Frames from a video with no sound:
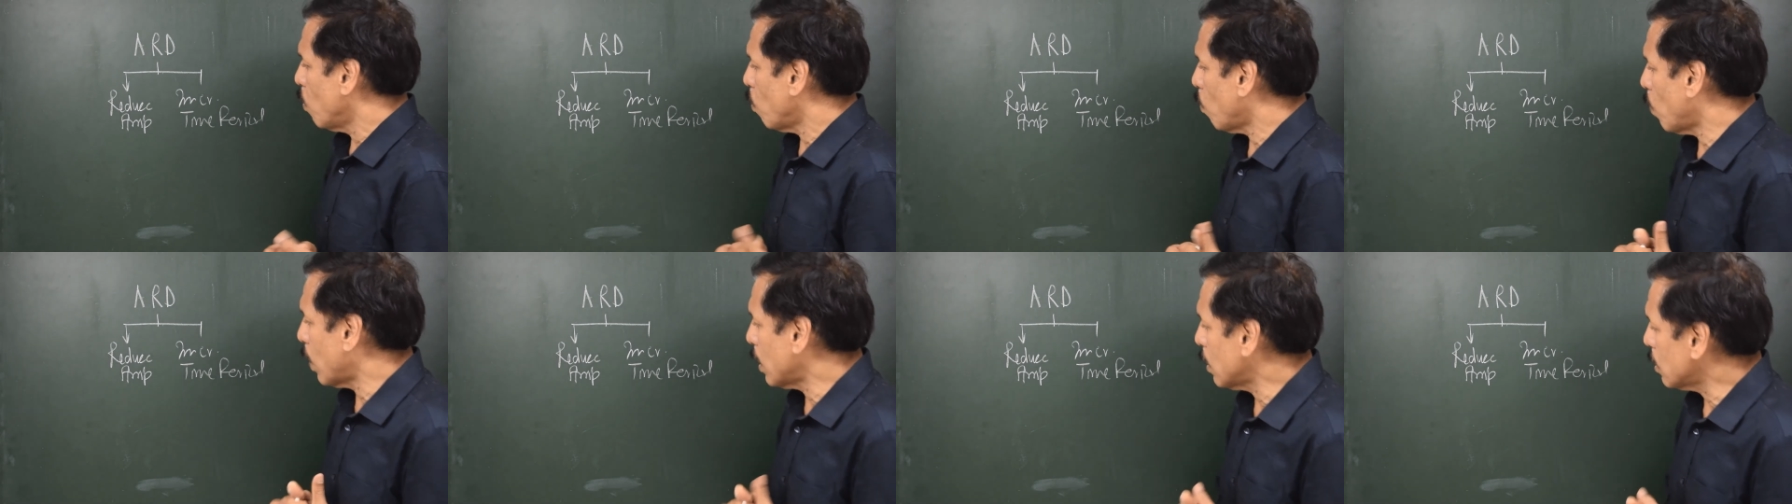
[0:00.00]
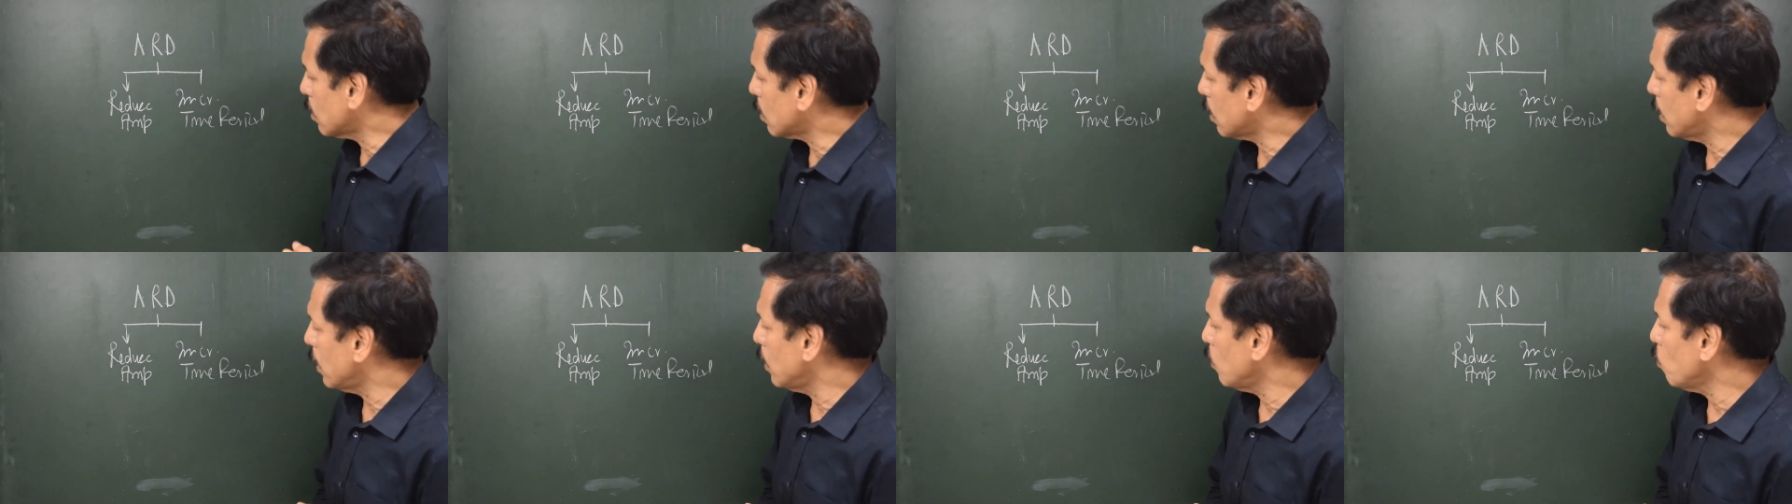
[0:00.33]
One
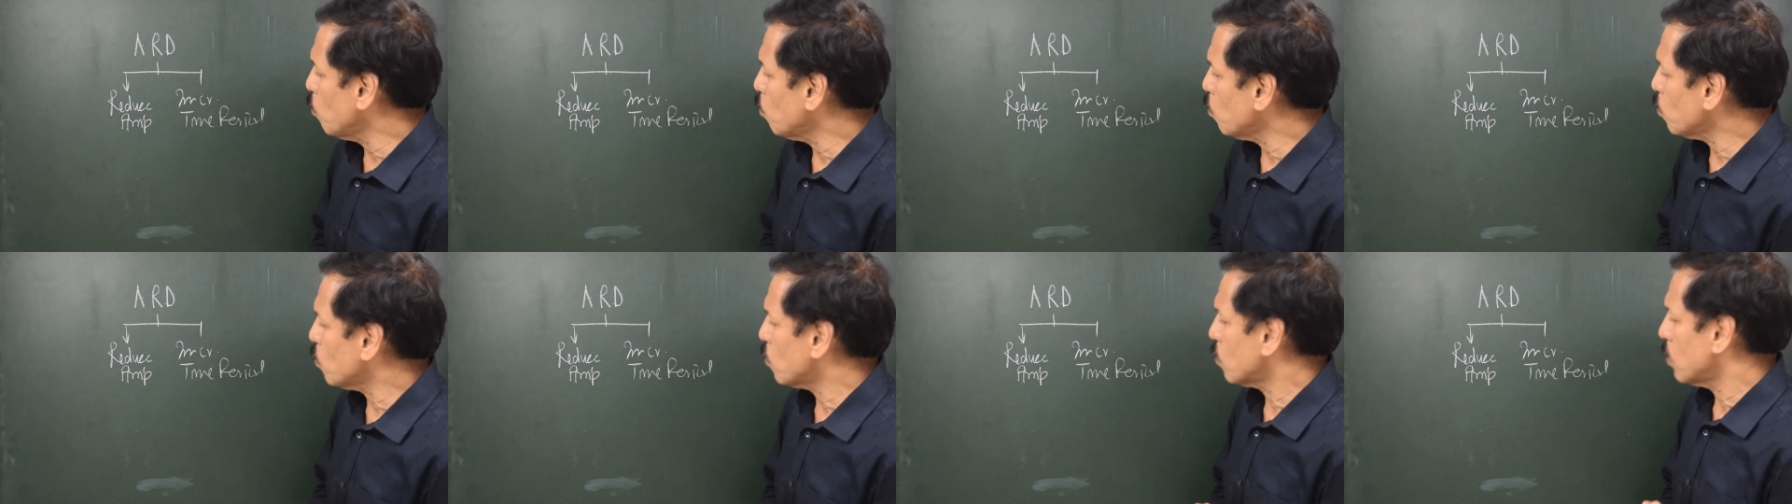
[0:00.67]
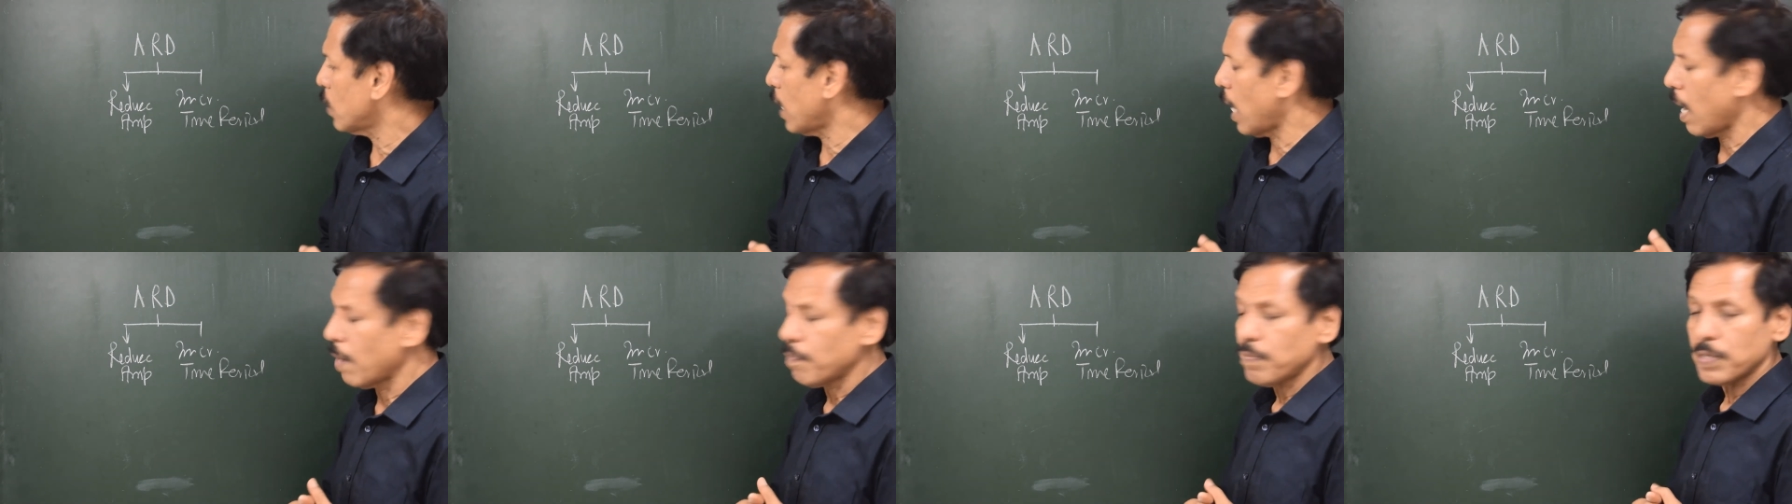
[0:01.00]
is reduce
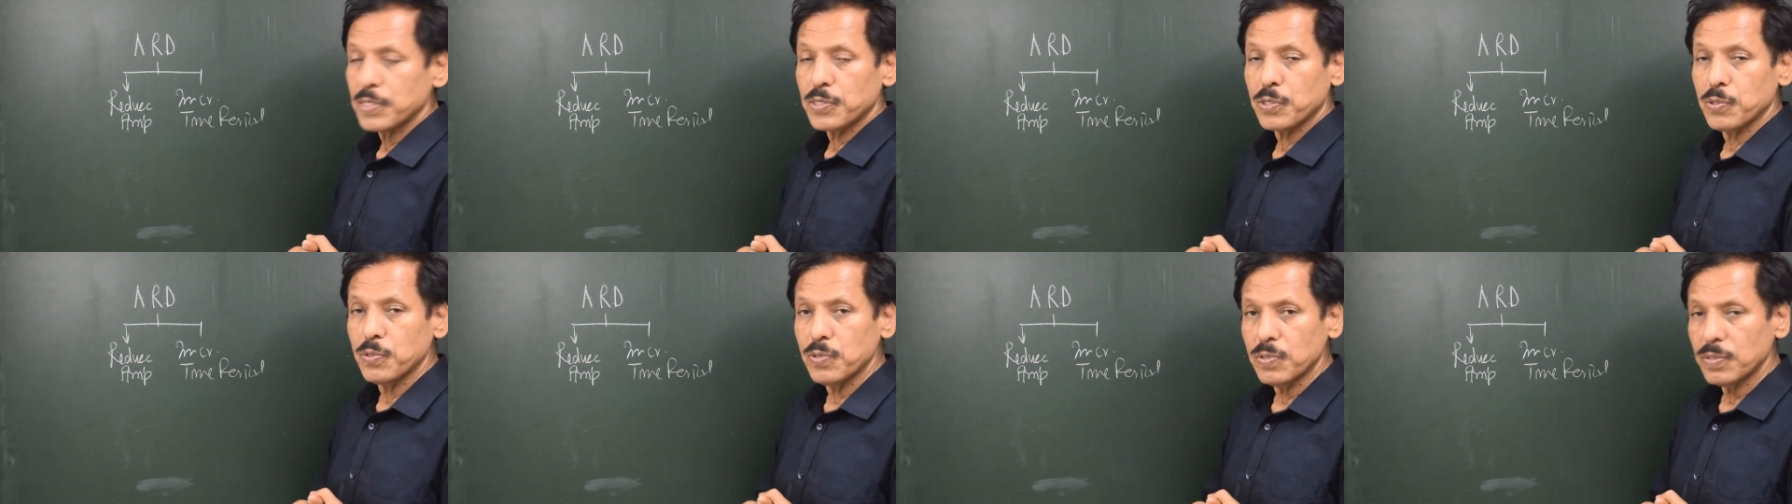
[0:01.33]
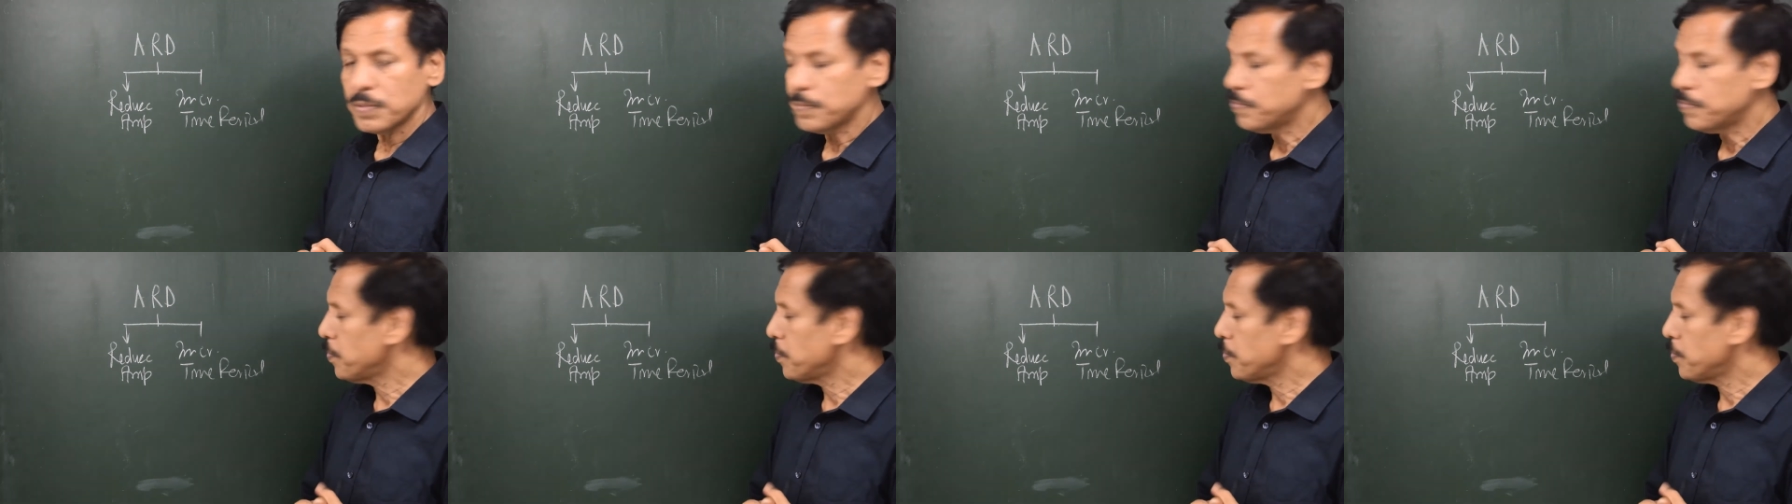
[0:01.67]
the amplitude